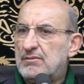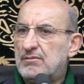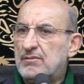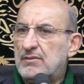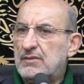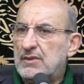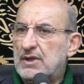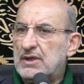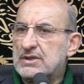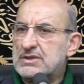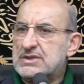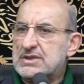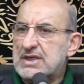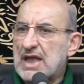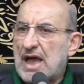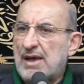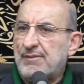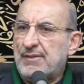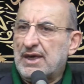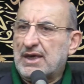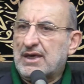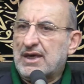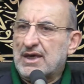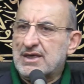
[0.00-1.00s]

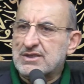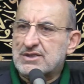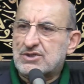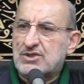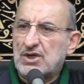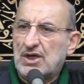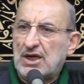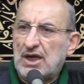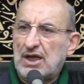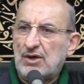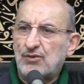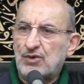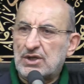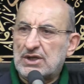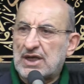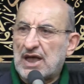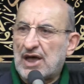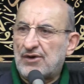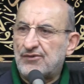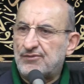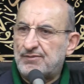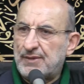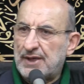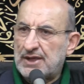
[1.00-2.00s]
Islamic history would
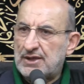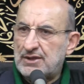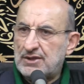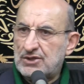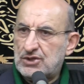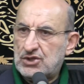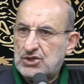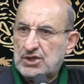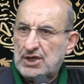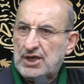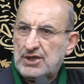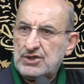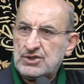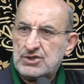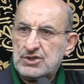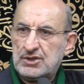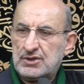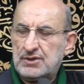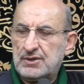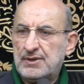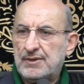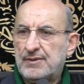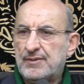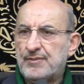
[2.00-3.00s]
have been changed.
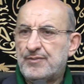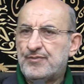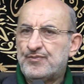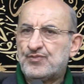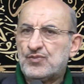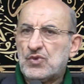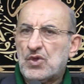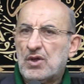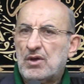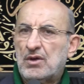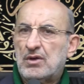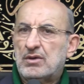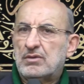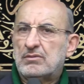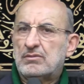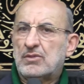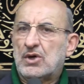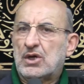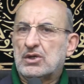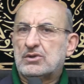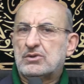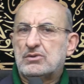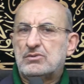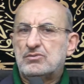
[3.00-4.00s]

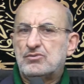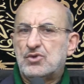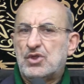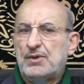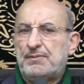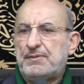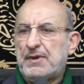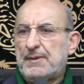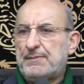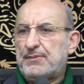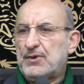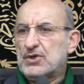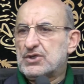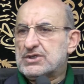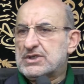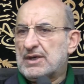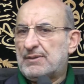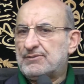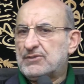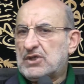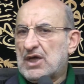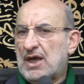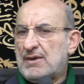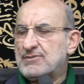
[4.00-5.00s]
But the people
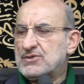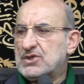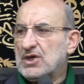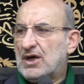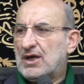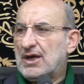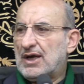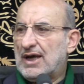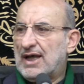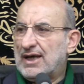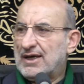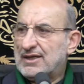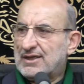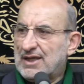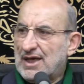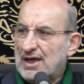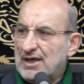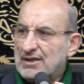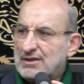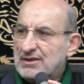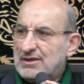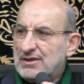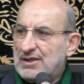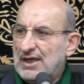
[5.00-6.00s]
sometimes are like
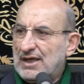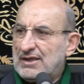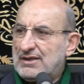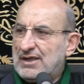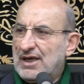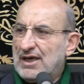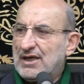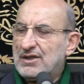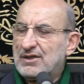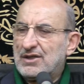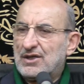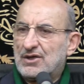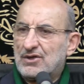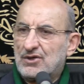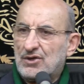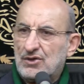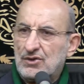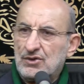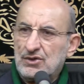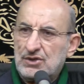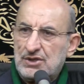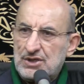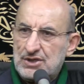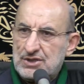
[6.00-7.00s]
that. They take the
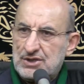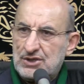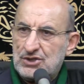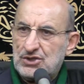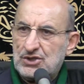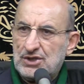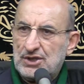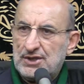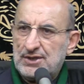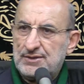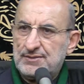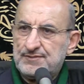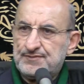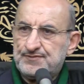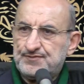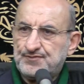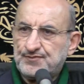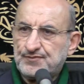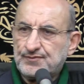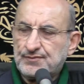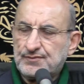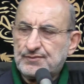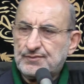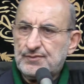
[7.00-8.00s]
wrong decision,
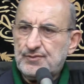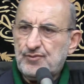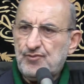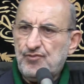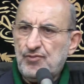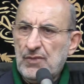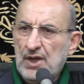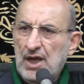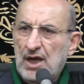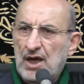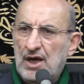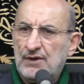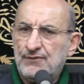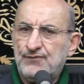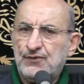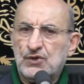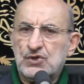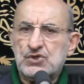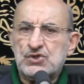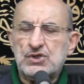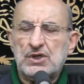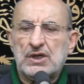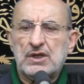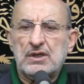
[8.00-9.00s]

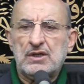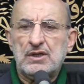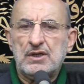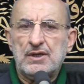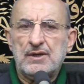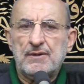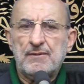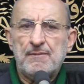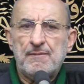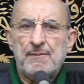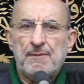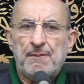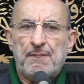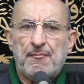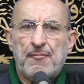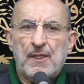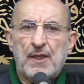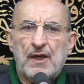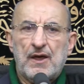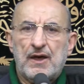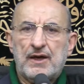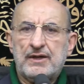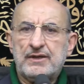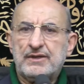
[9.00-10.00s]
unfortunately.
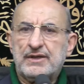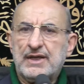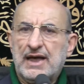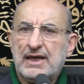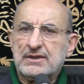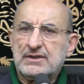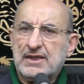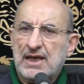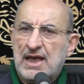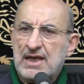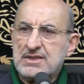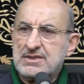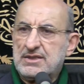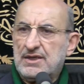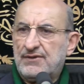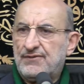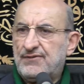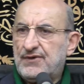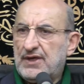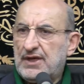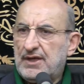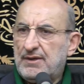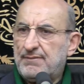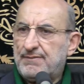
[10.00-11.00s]
And that has a
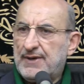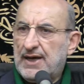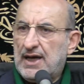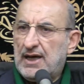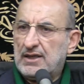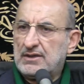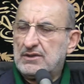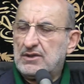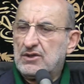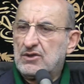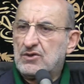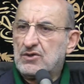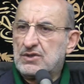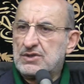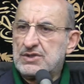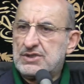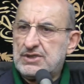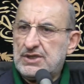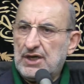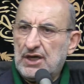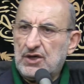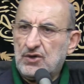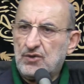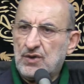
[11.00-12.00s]
very bad
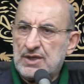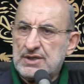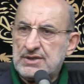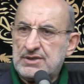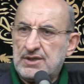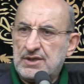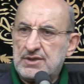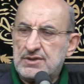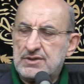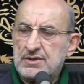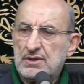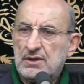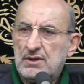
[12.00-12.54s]
consequences,